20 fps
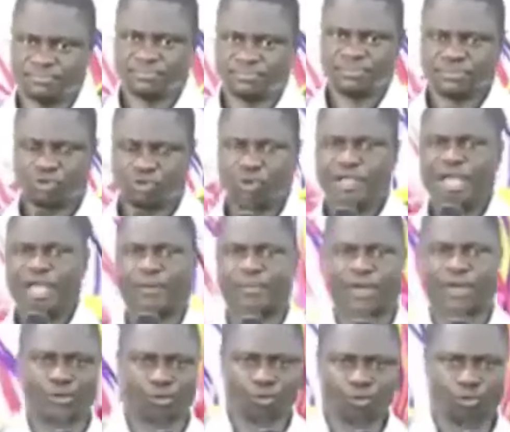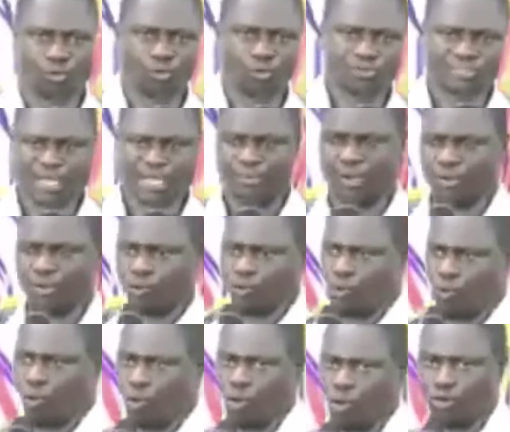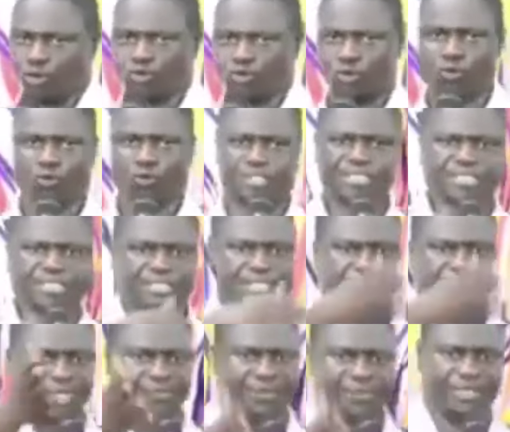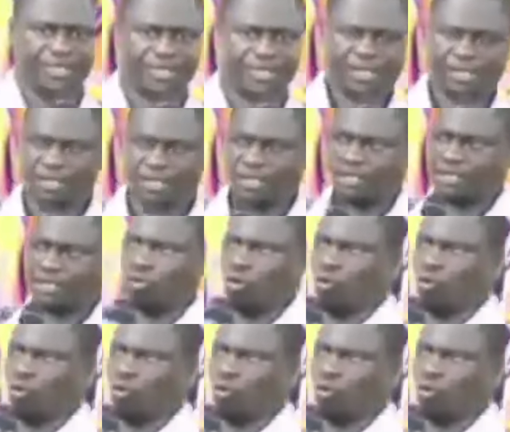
So ya man your co, Saman your co, no Otitan Nibi, no